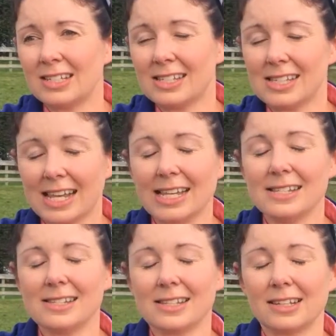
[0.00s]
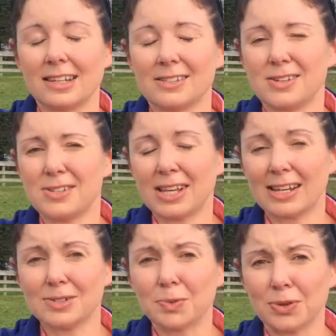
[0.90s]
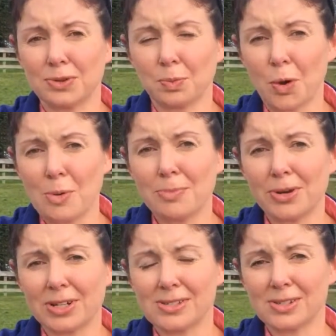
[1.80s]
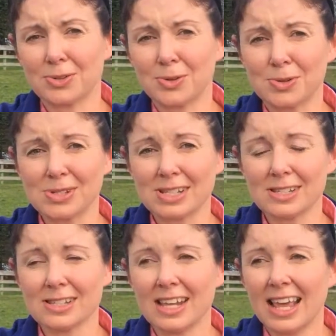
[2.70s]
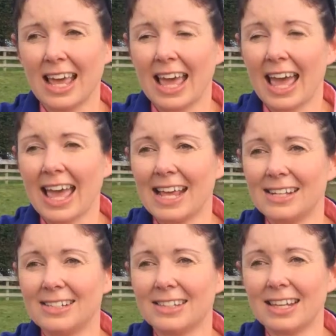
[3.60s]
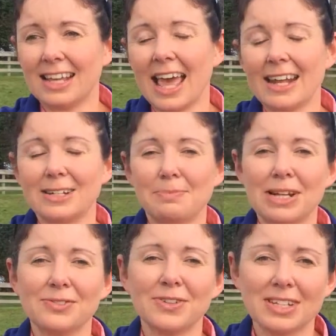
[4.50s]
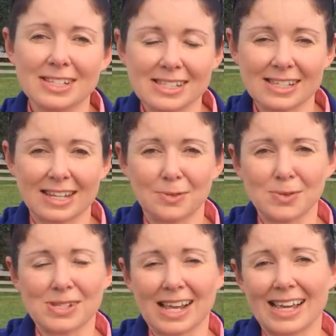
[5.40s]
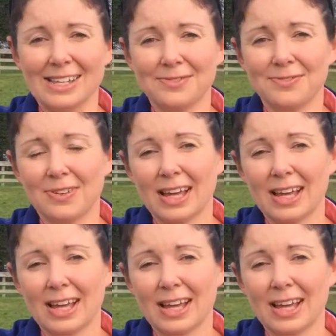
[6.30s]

disease associated with worm burdens in horses, and the added benefit is it will save